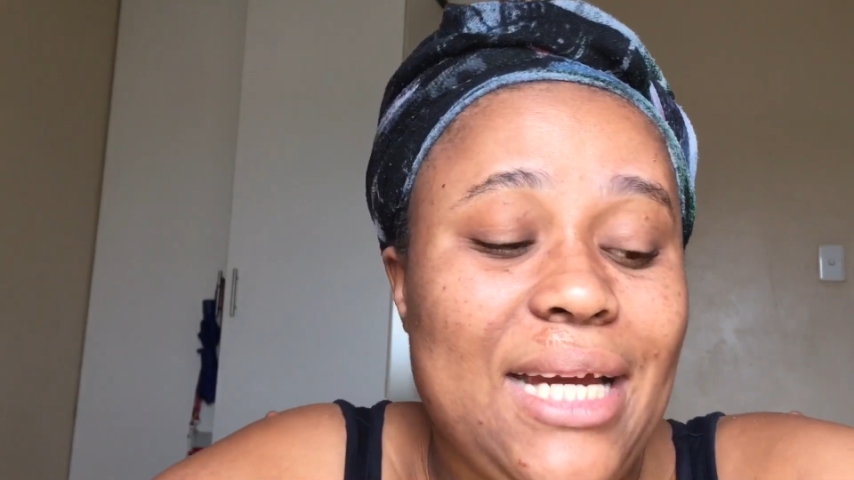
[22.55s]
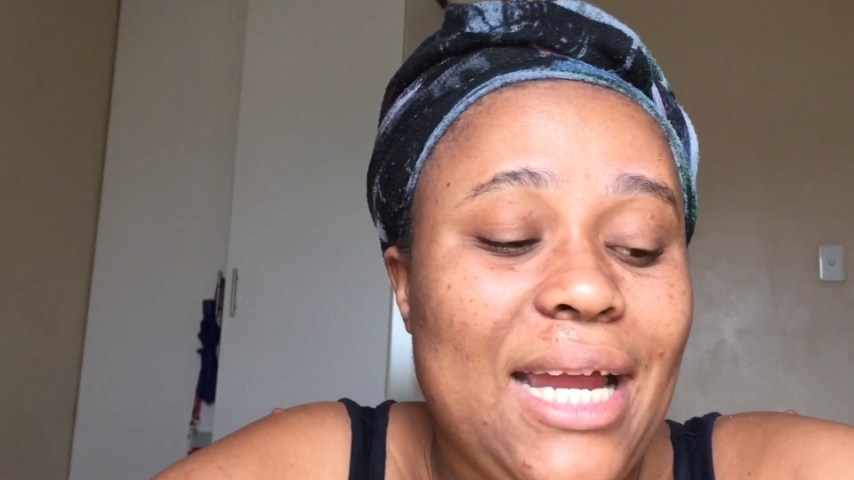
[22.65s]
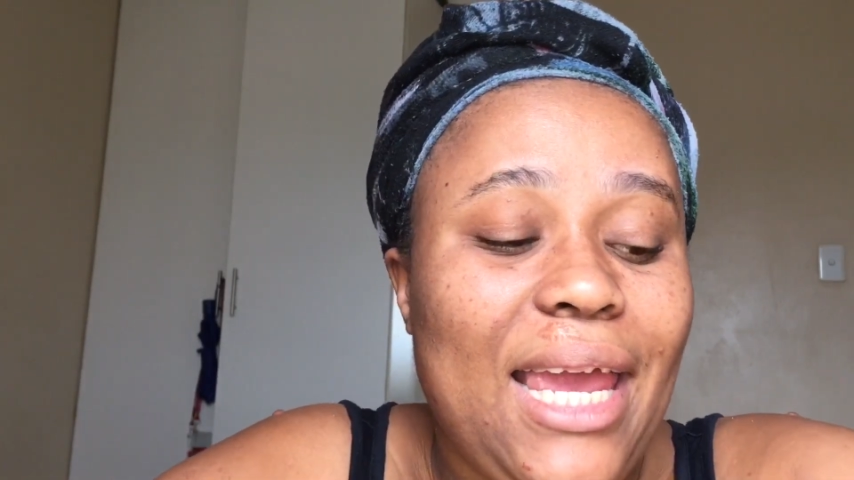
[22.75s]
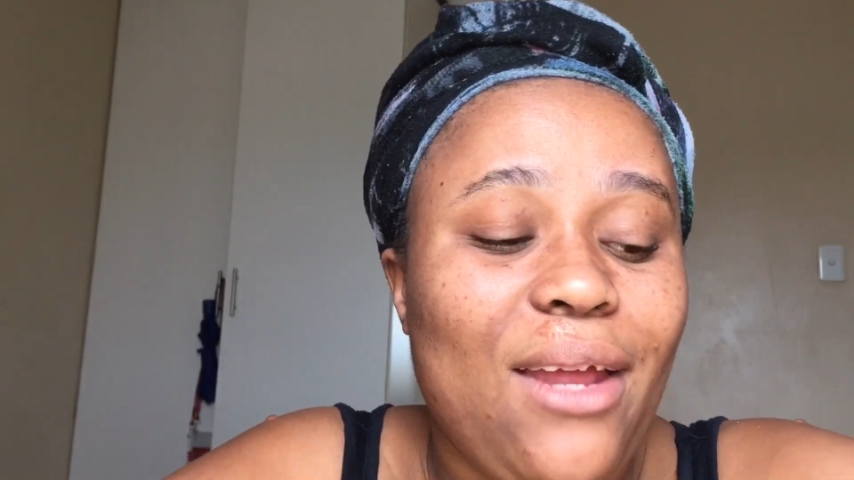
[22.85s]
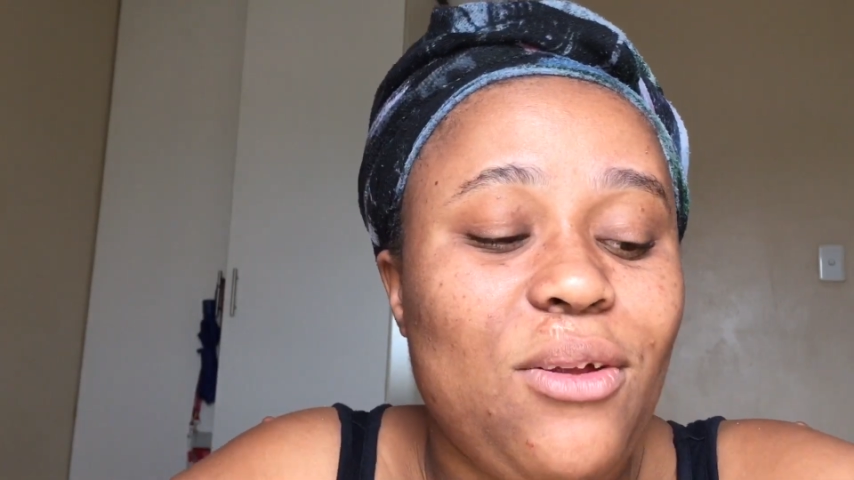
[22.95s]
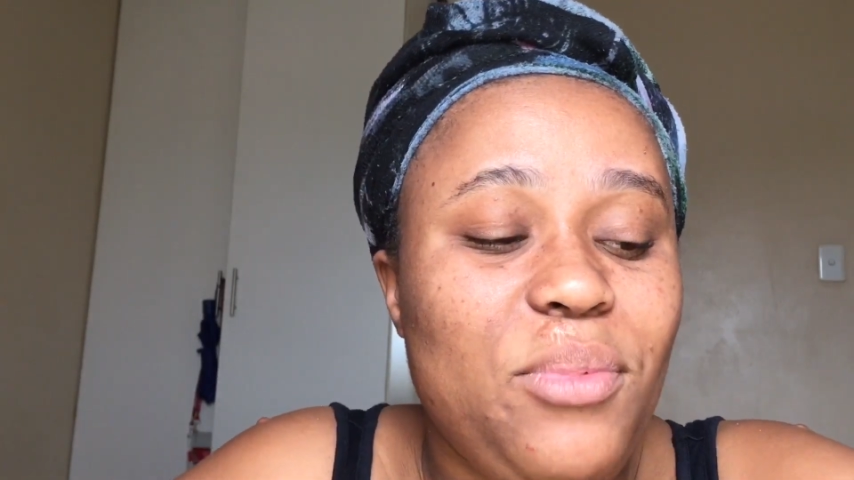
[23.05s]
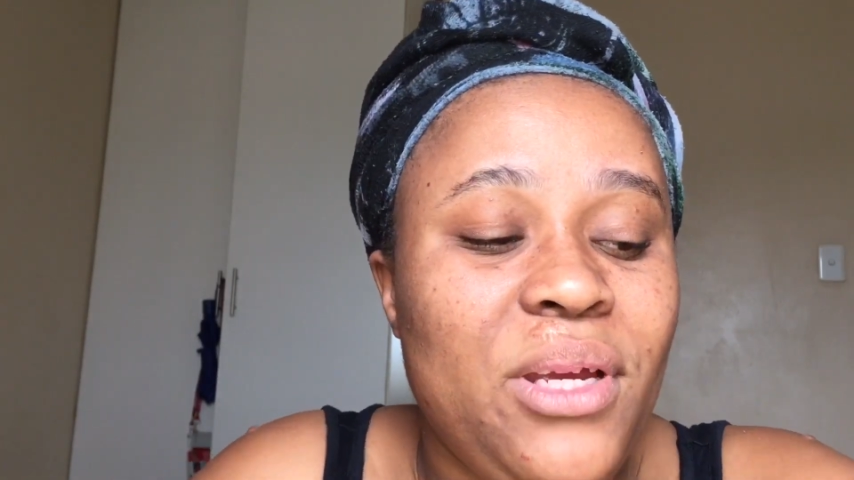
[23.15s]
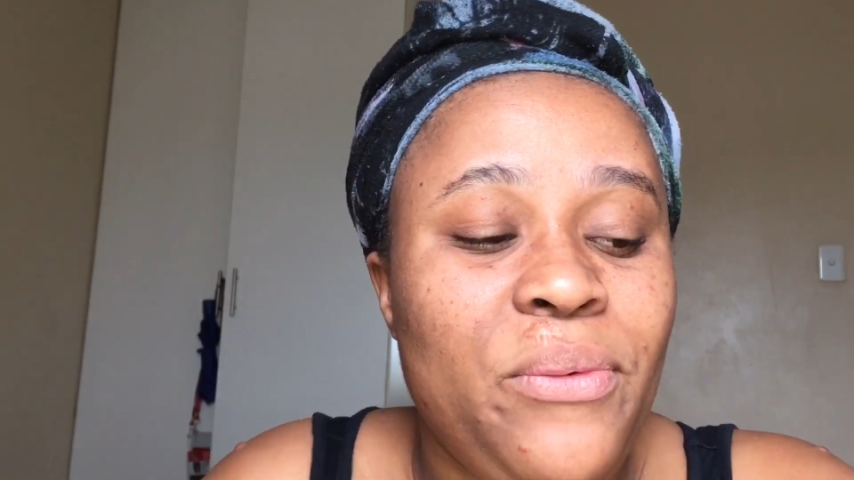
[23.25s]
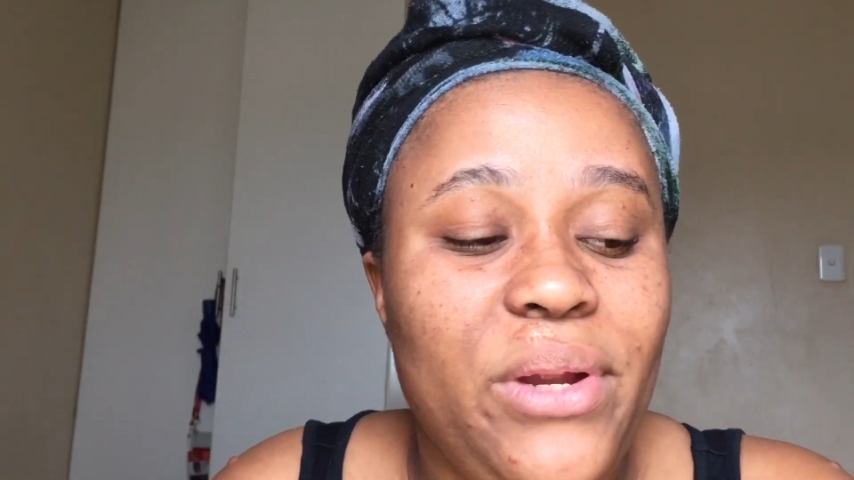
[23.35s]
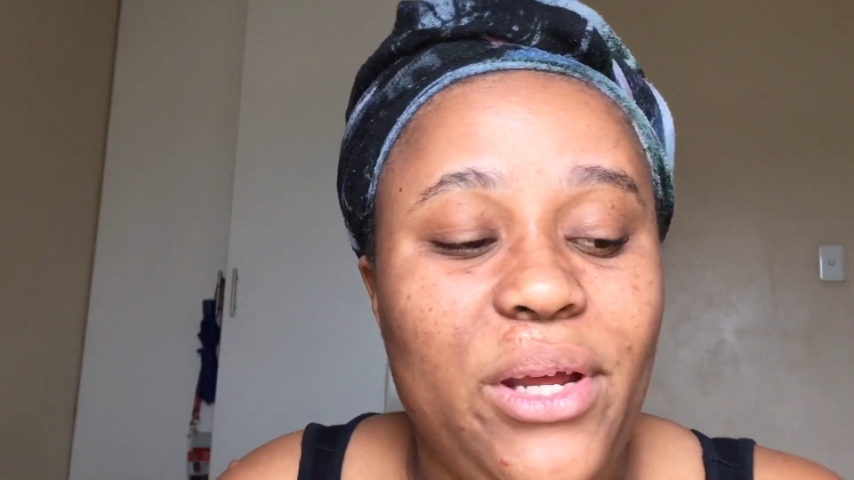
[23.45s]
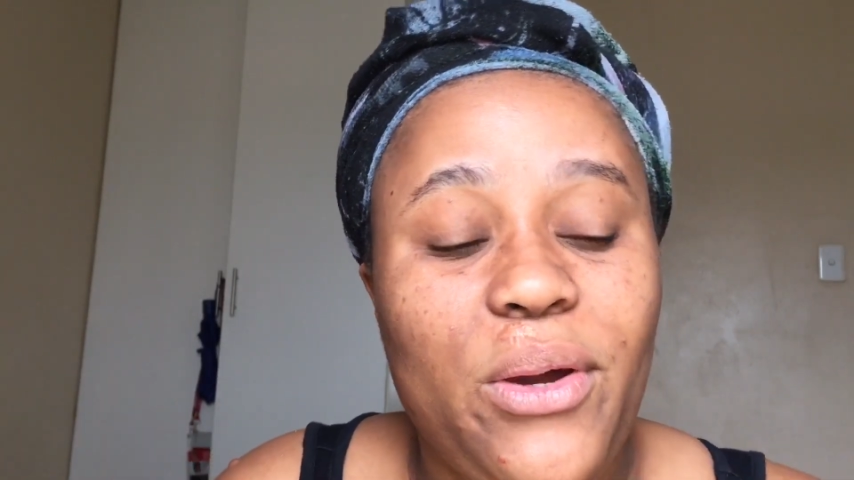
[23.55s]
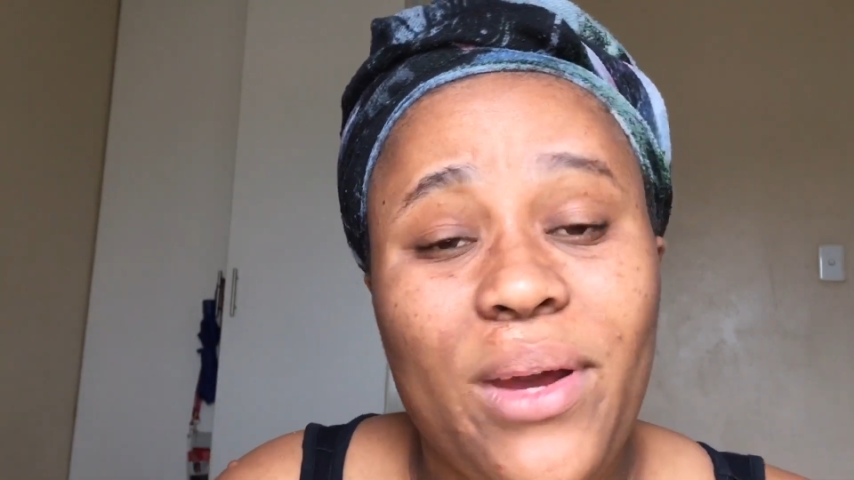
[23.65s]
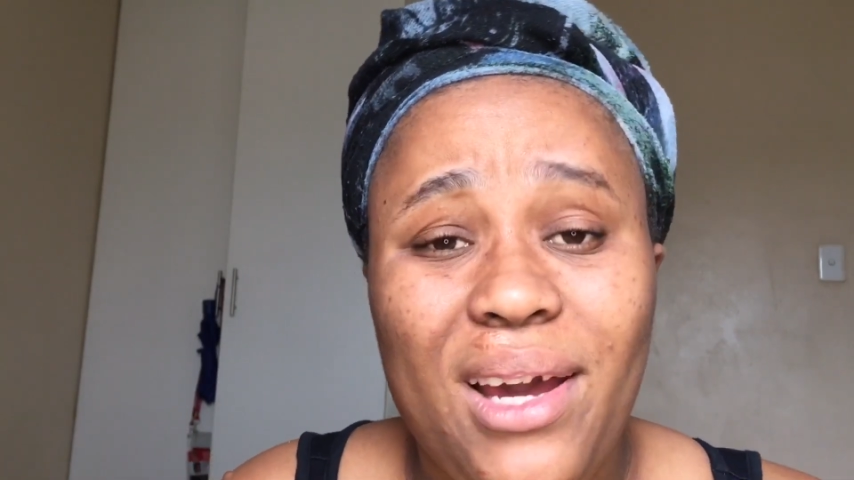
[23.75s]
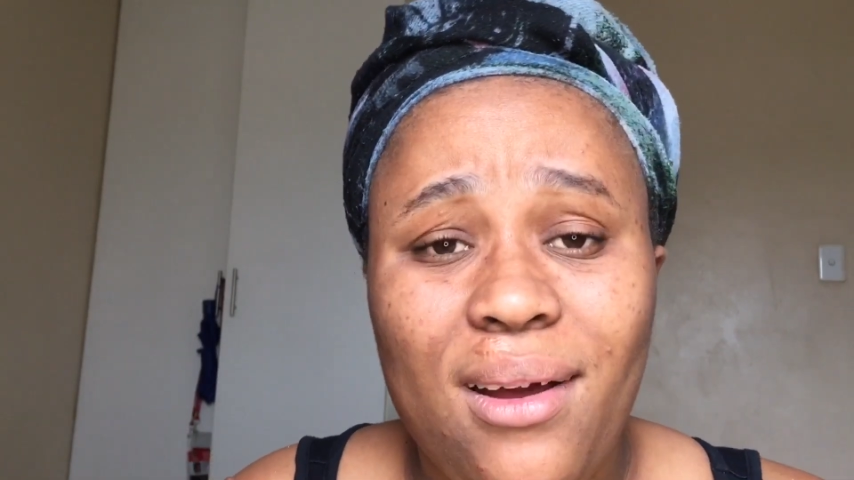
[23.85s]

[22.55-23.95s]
I cannot be really going